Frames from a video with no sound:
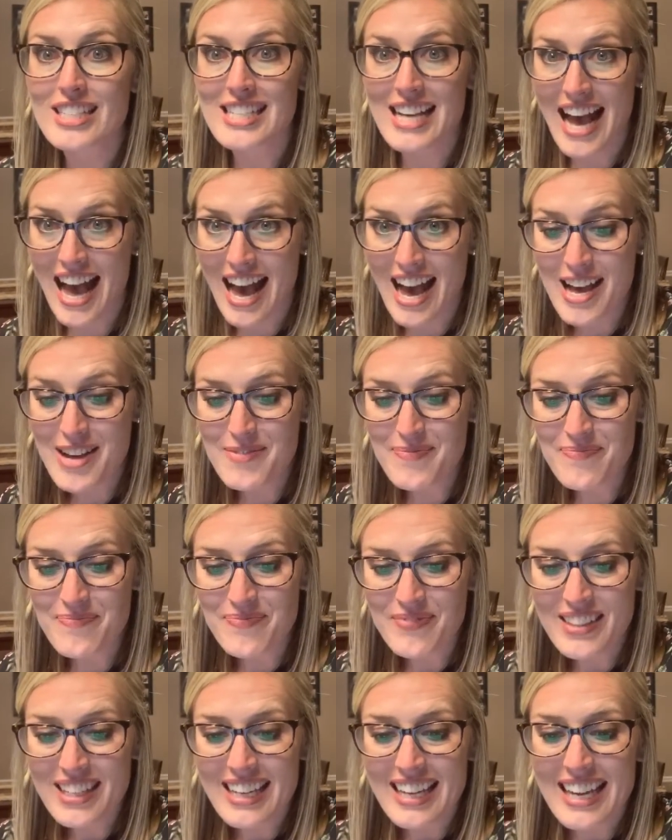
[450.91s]
time,
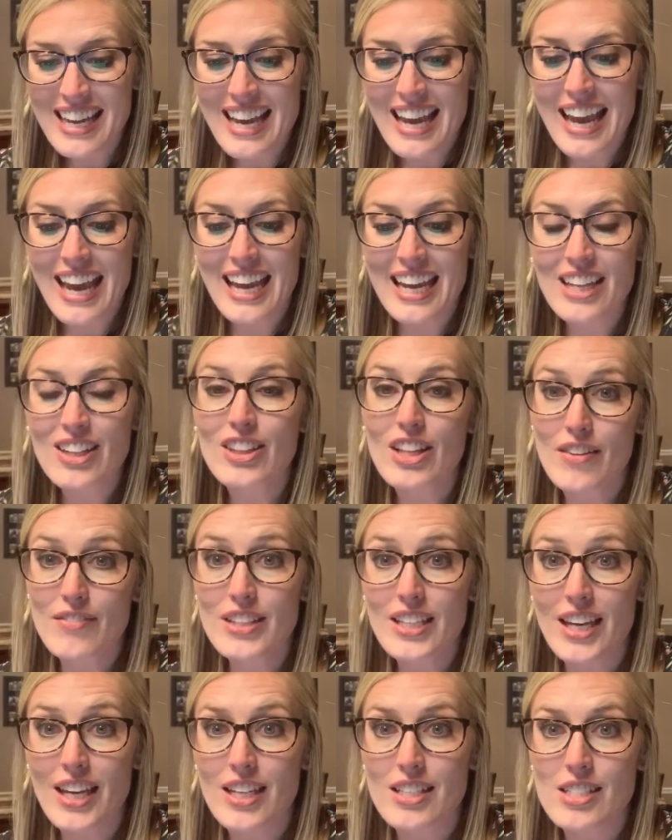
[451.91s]
and love
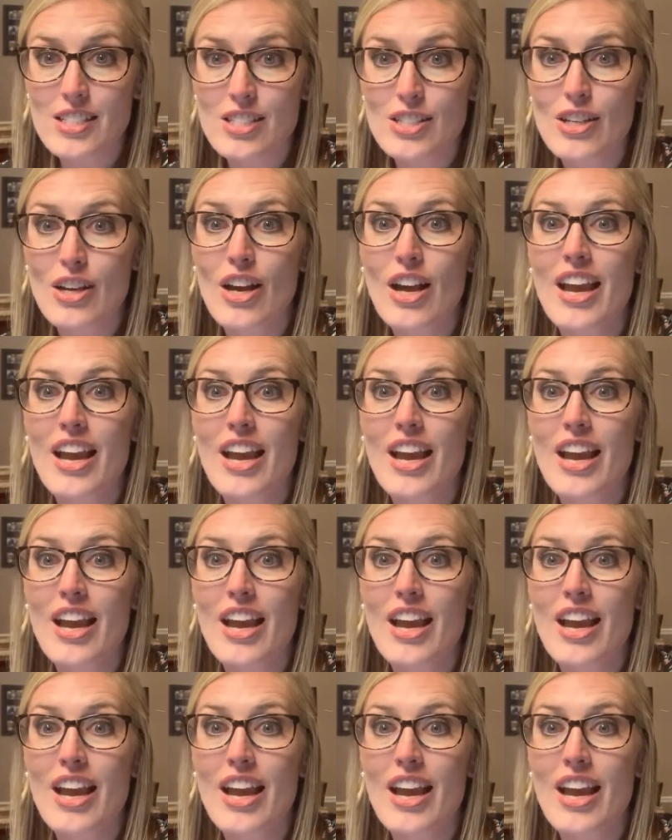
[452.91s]
the kids.